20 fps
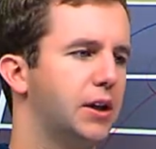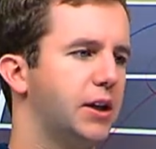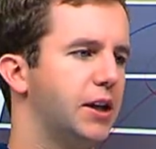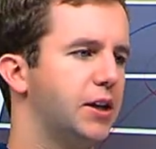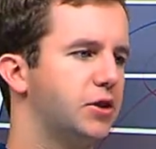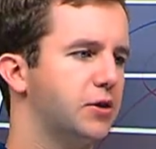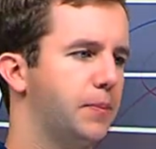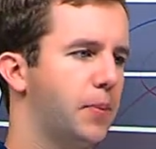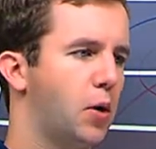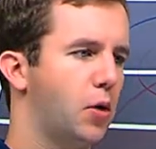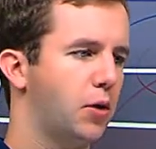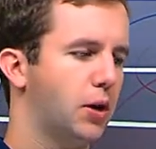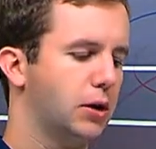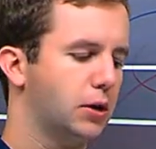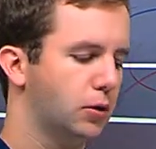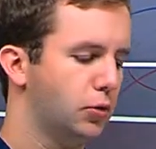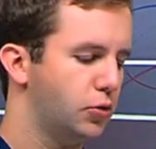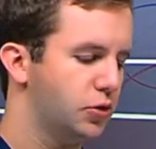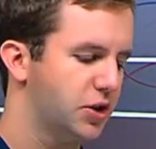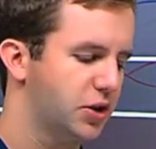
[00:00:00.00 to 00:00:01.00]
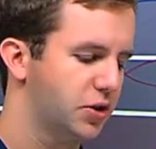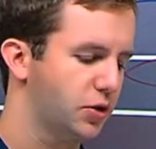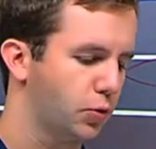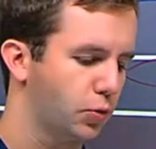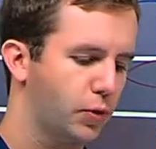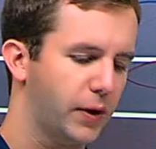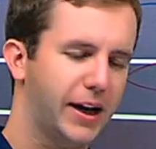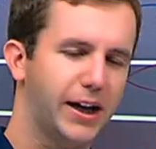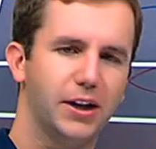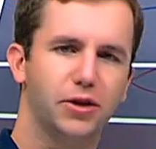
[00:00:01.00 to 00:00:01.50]
His opponent loses the
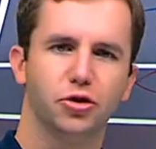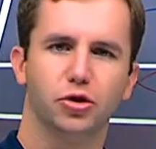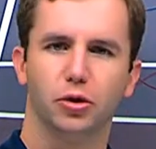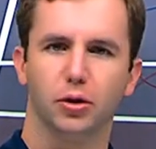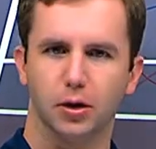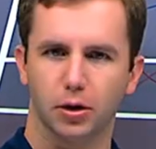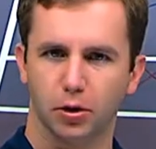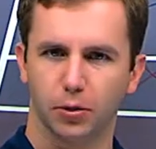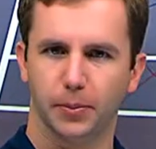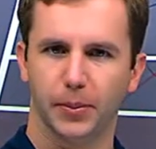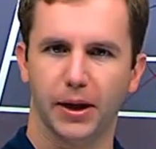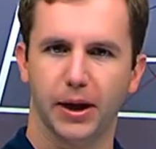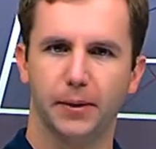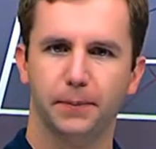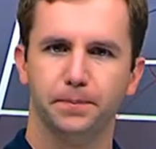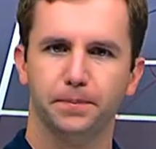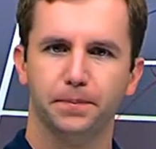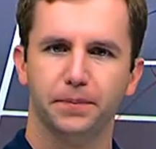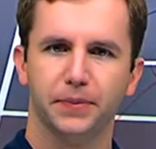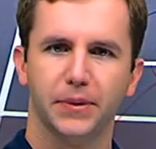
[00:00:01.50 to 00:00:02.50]
range a little bit